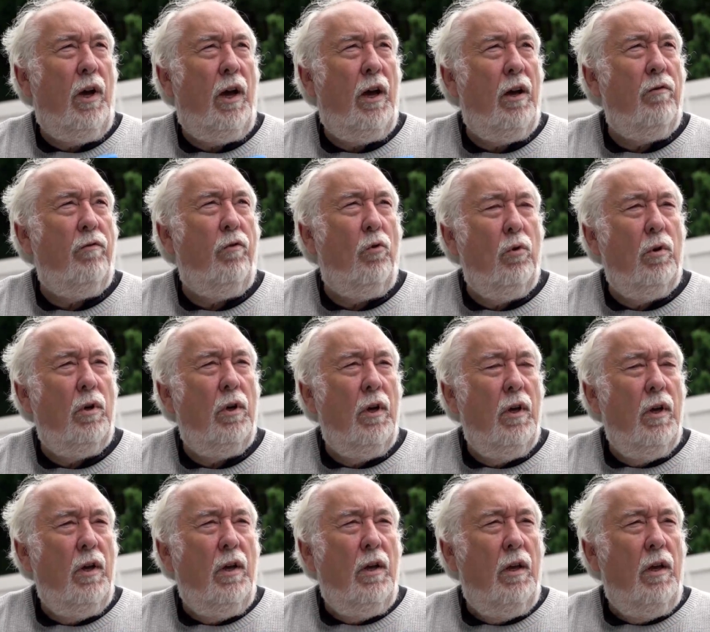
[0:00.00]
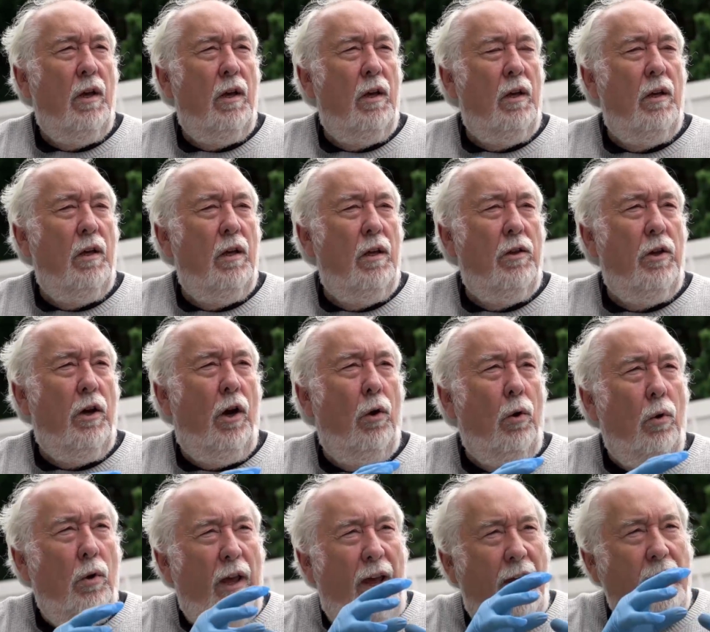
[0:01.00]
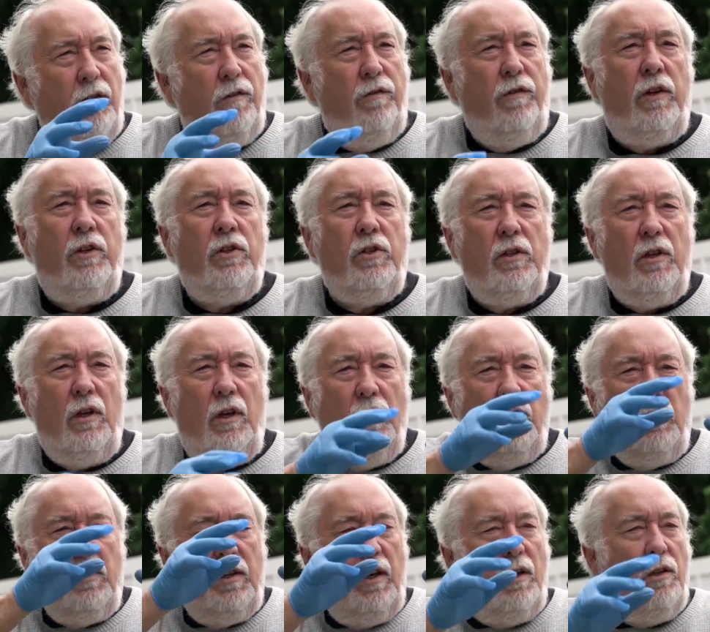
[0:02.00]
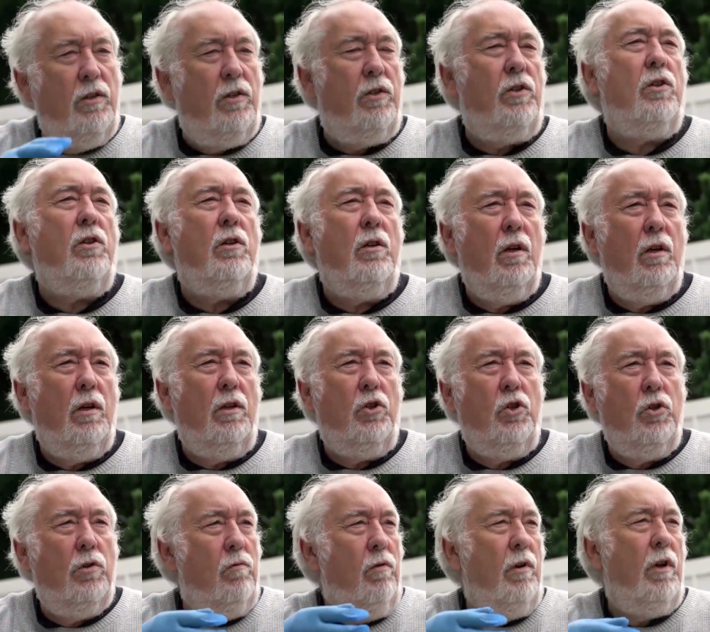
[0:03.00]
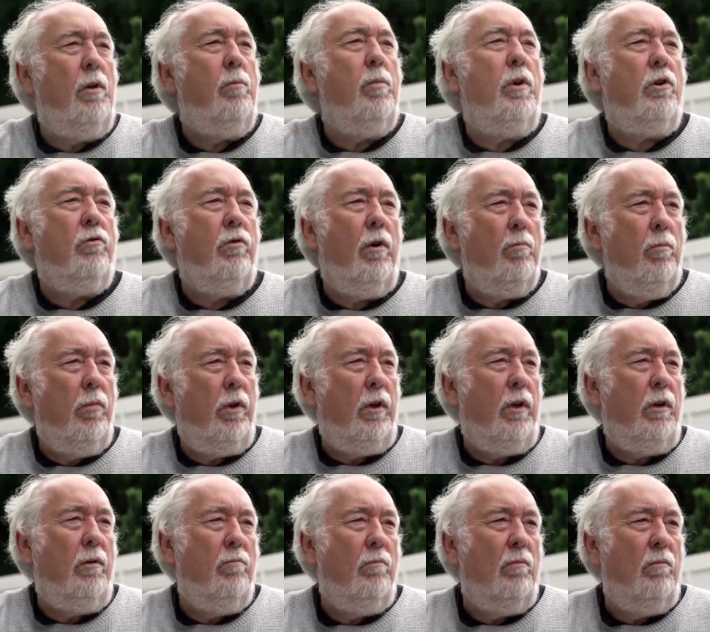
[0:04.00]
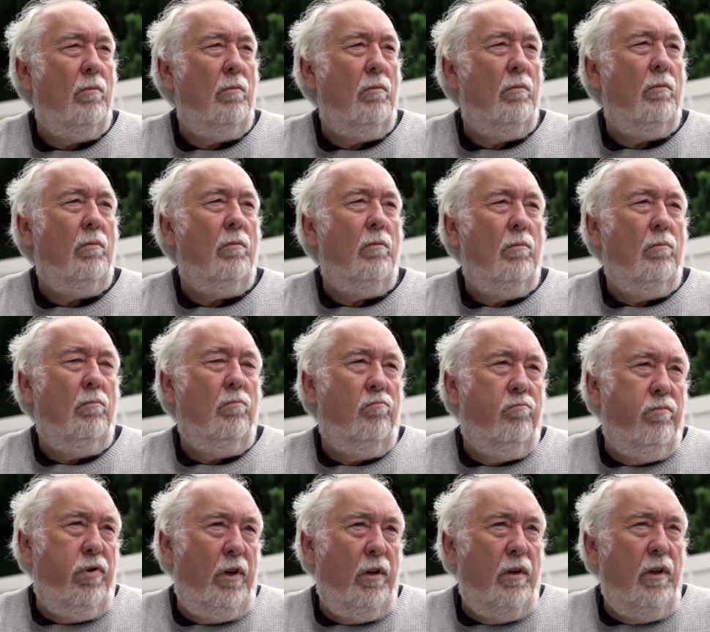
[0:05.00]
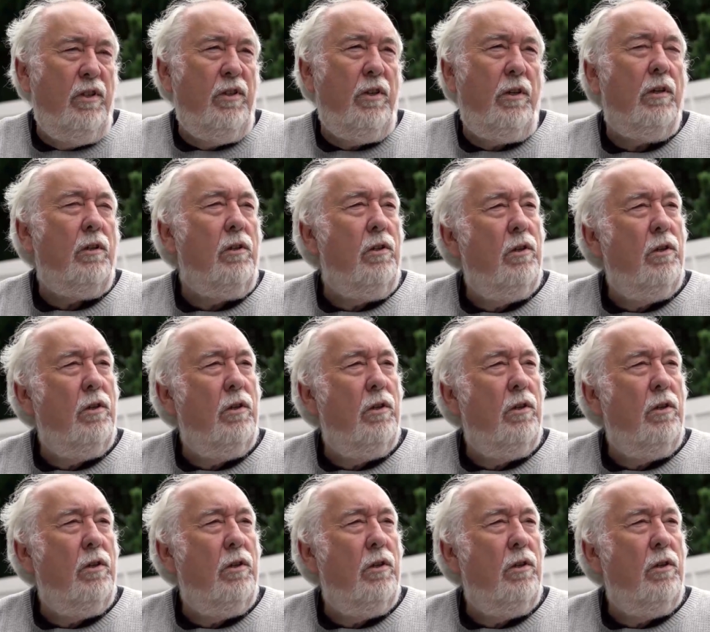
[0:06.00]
have the whole edifice, in a sense, should really be crumbling. But is it?